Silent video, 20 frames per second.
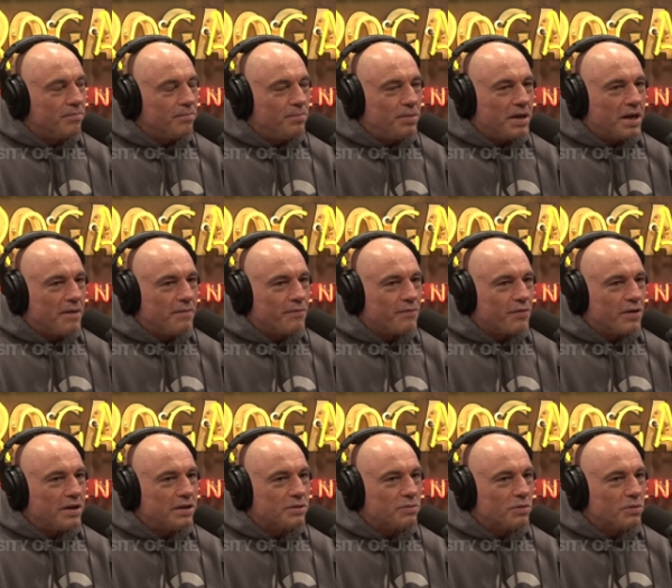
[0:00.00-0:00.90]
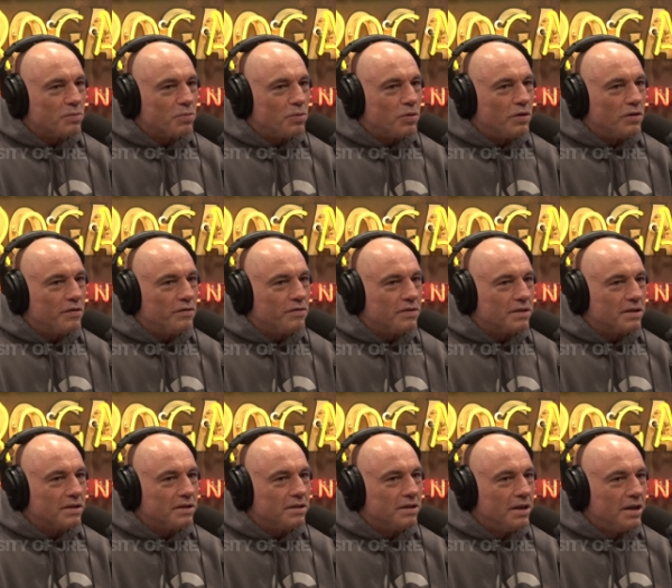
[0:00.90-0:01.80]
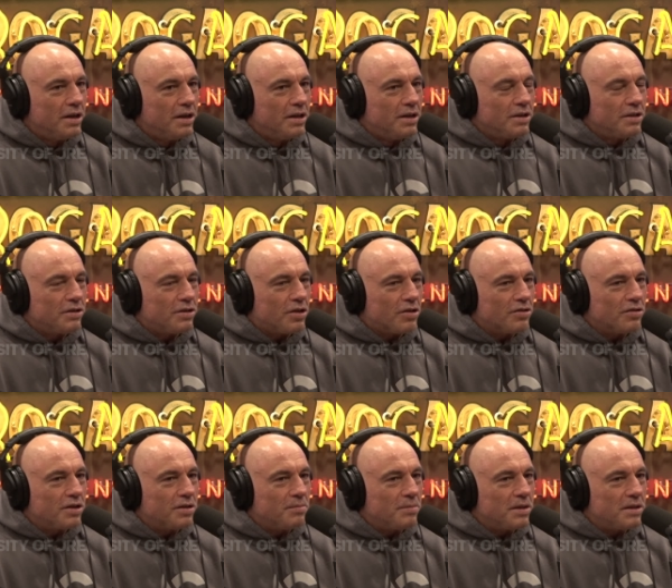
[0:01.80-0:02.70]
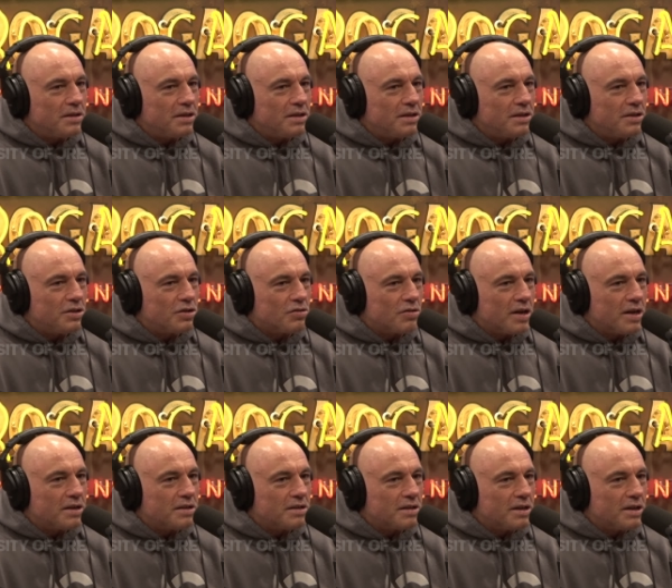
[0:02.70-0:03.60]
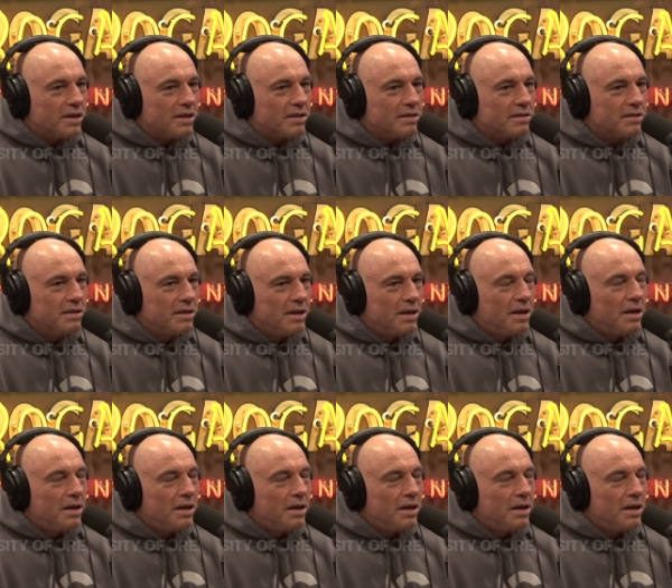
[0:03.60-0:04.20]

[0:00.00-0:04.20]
become friends with wolves and turned them into these strange things,